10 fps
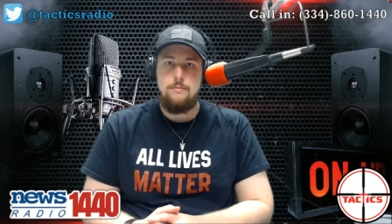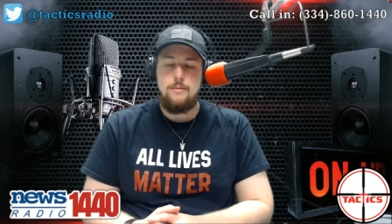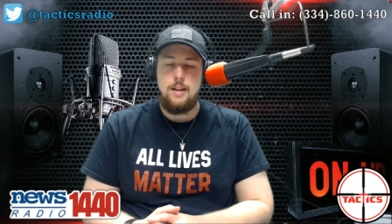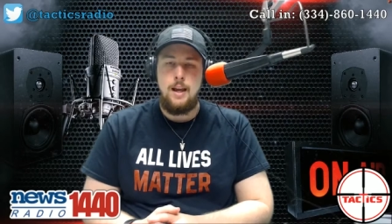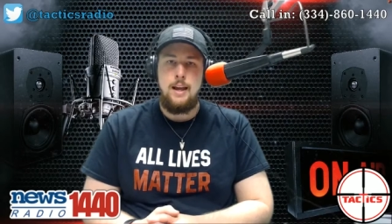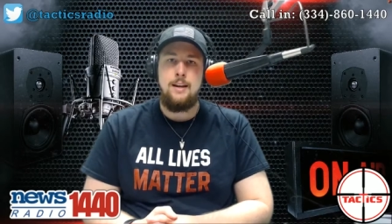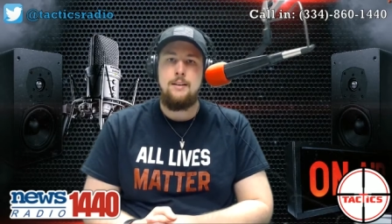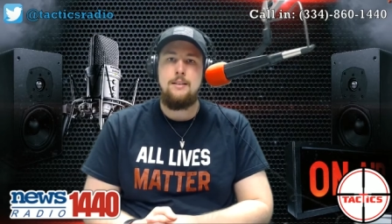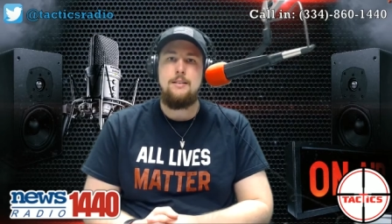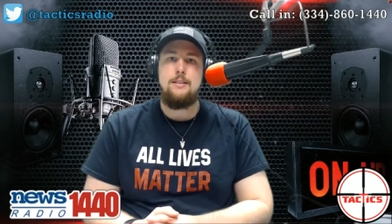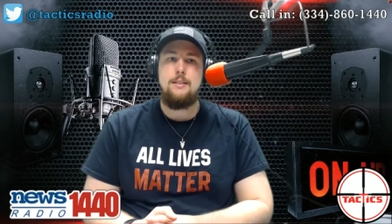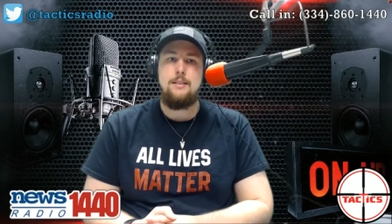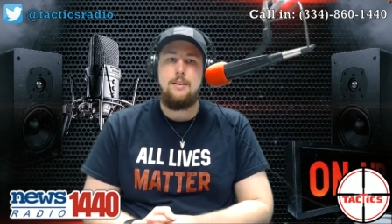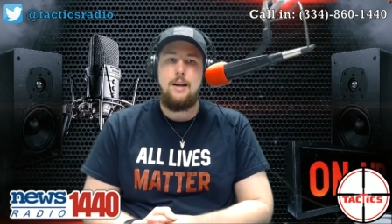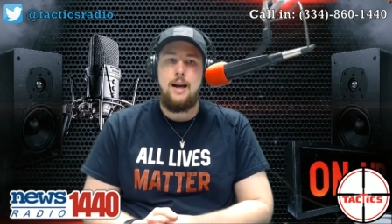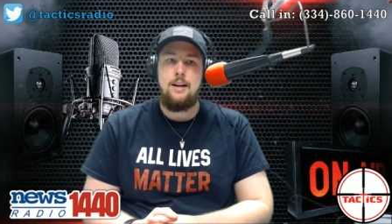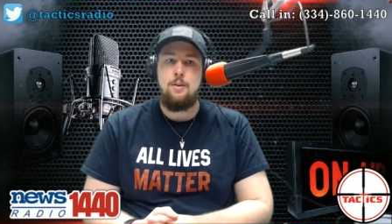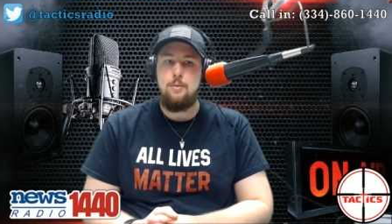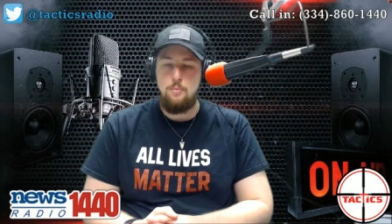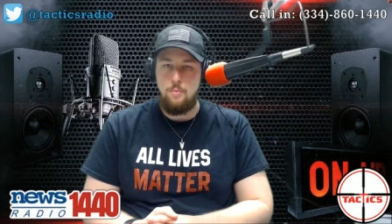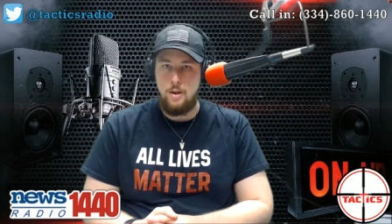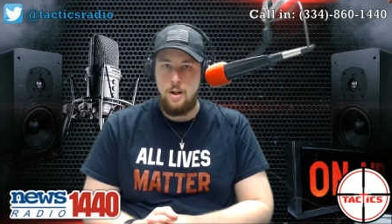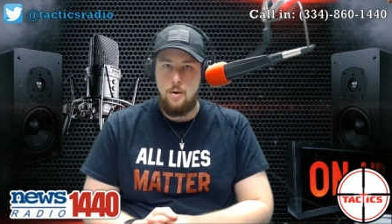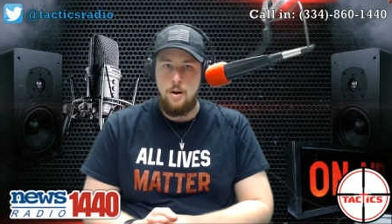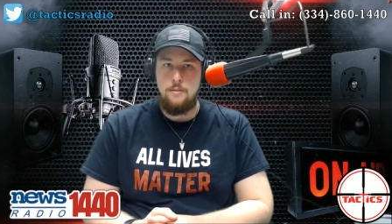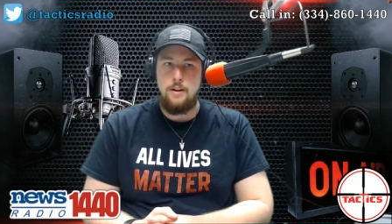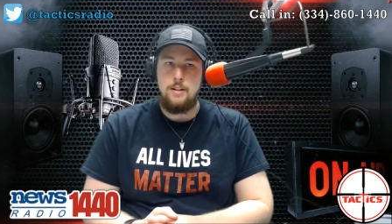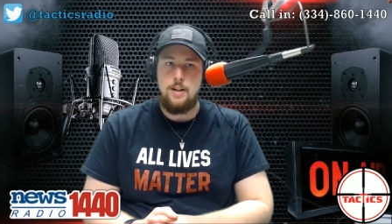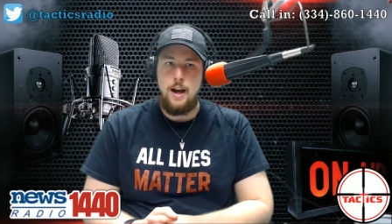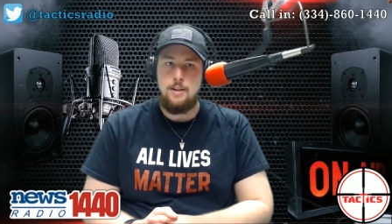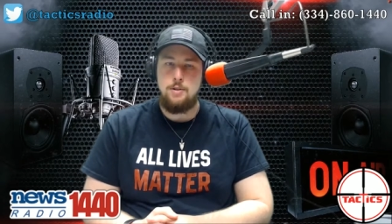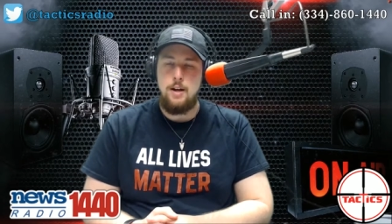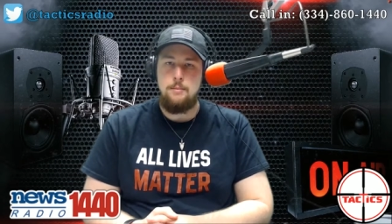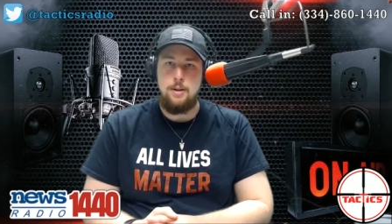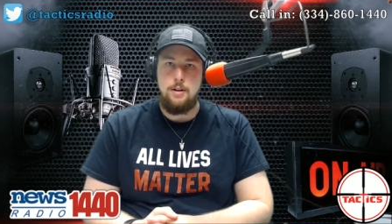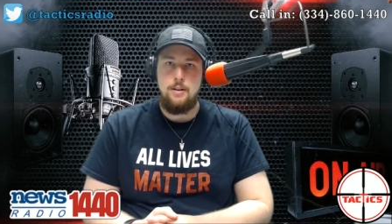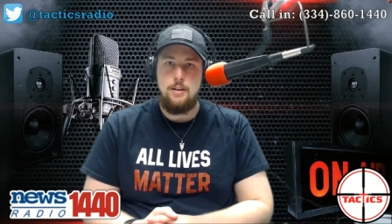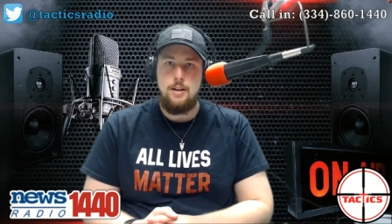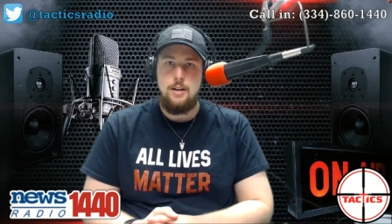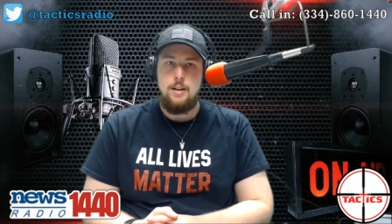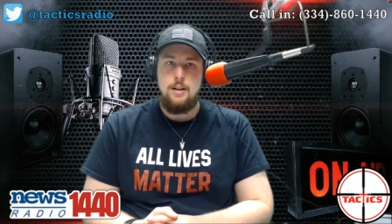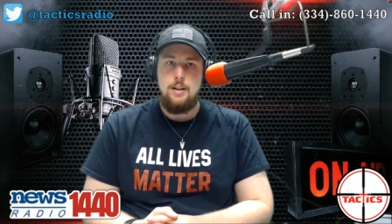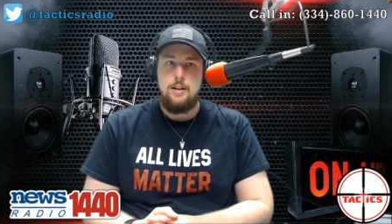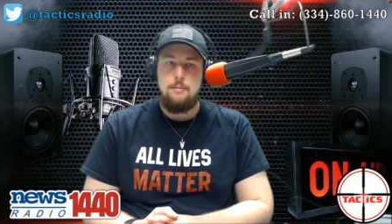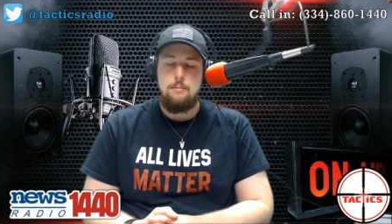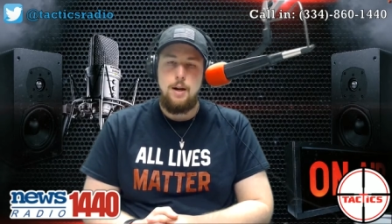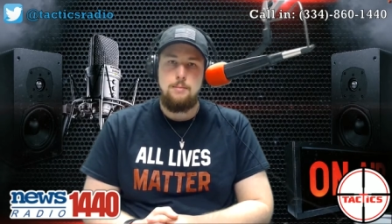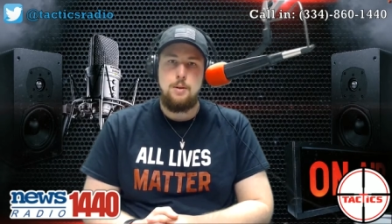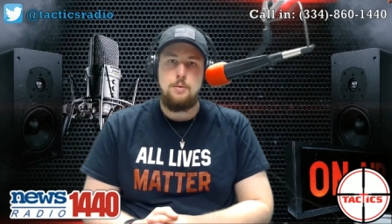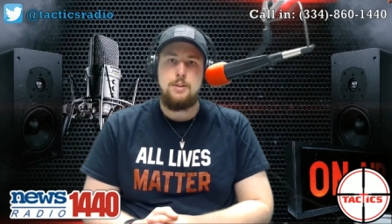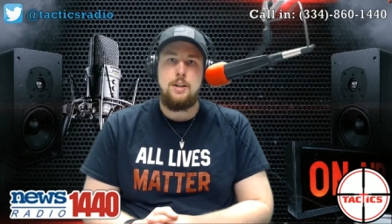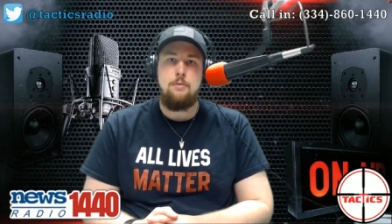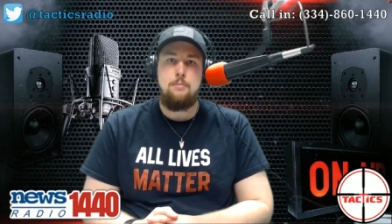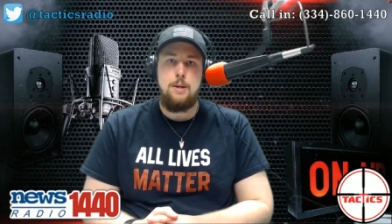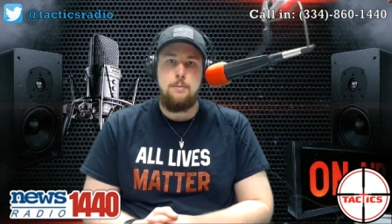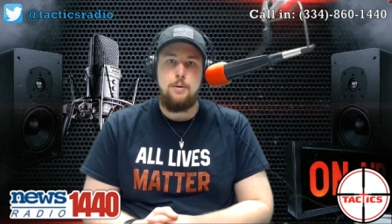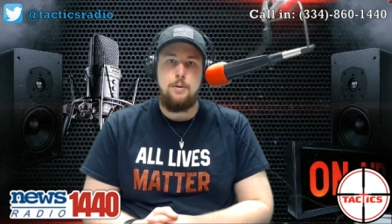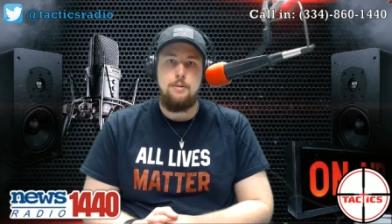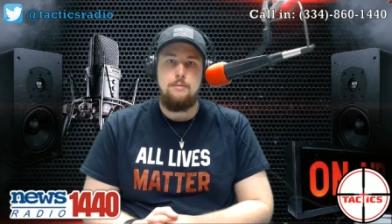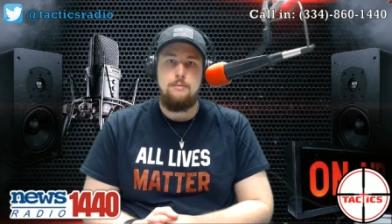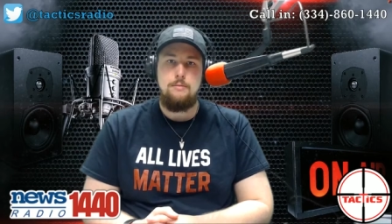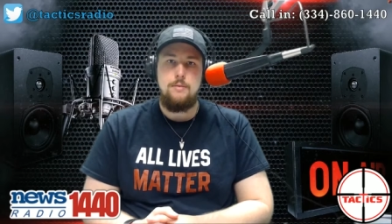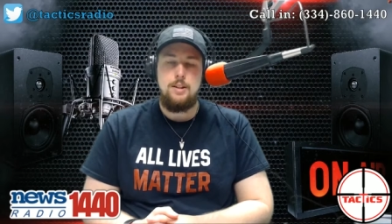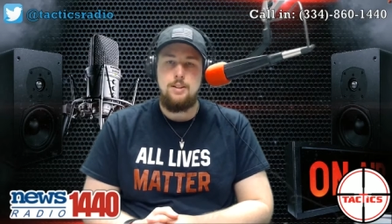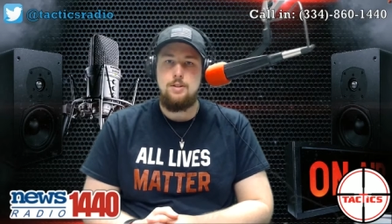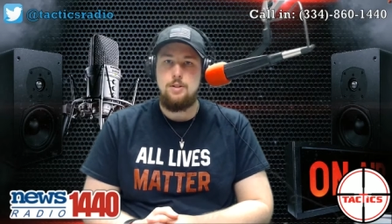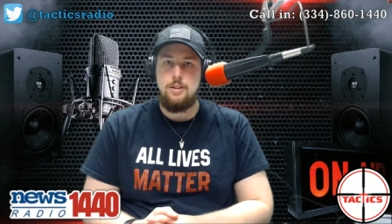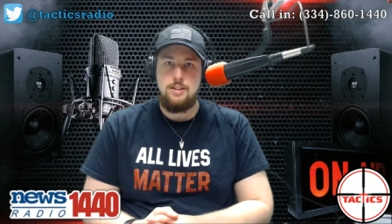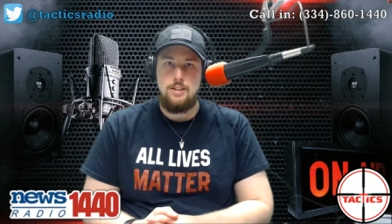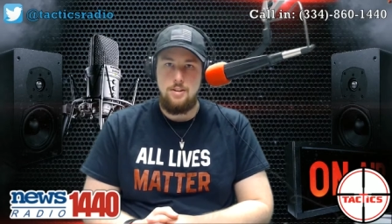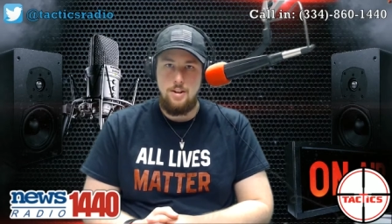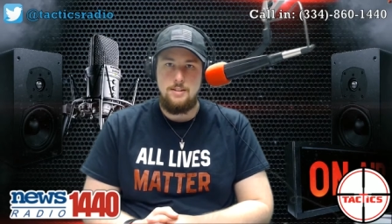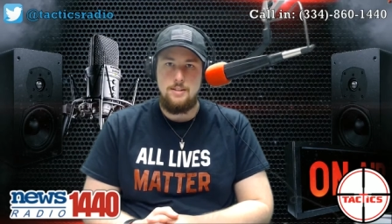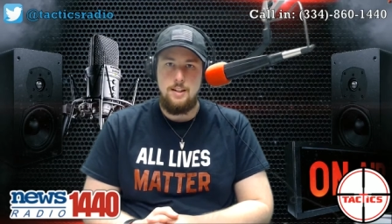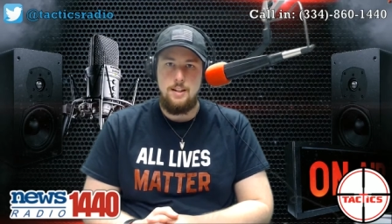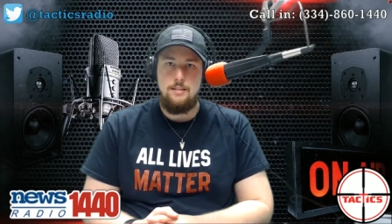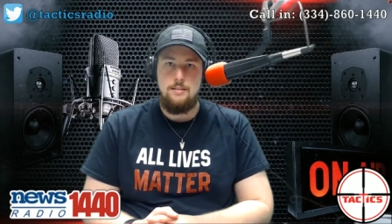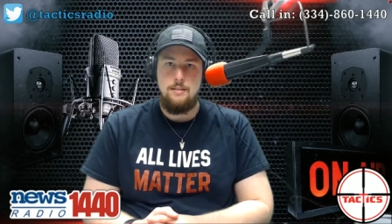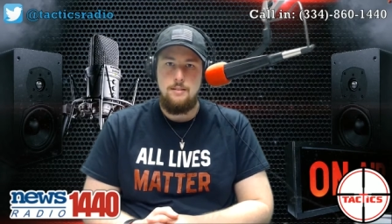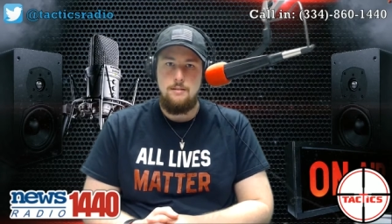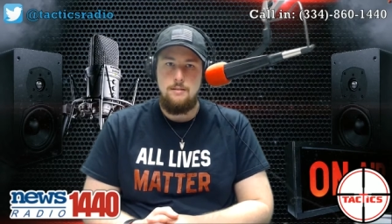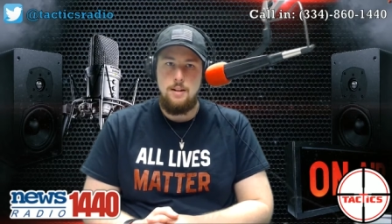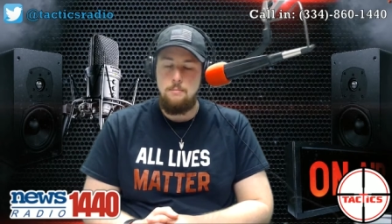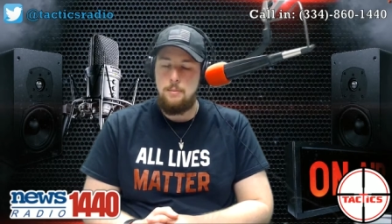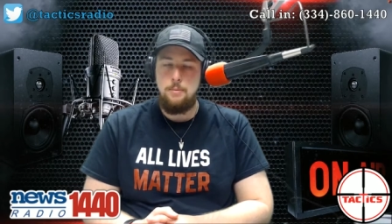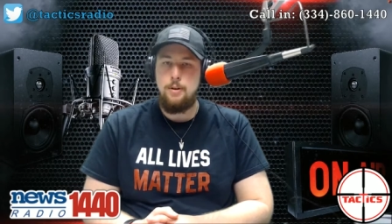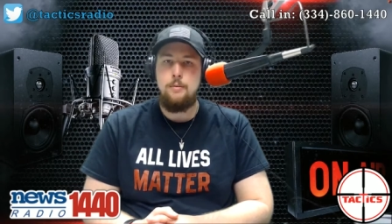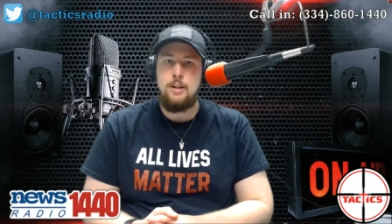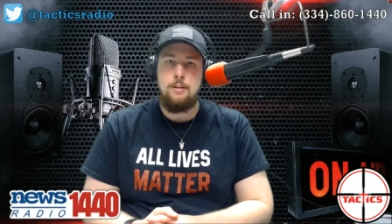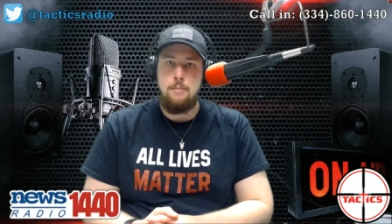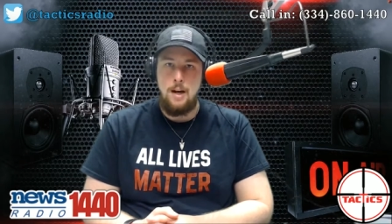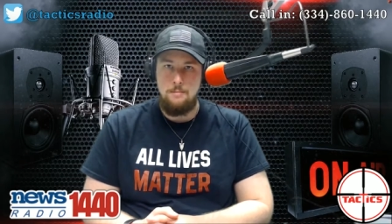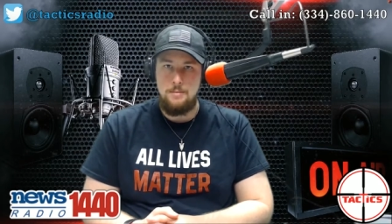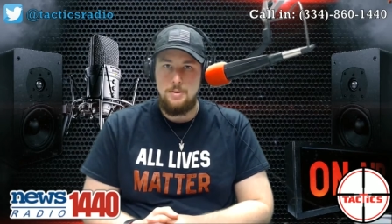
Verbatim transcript: And I don't want to go off on a diatribe here, but I'm so sick of people essentially suggesting that people don't need moms.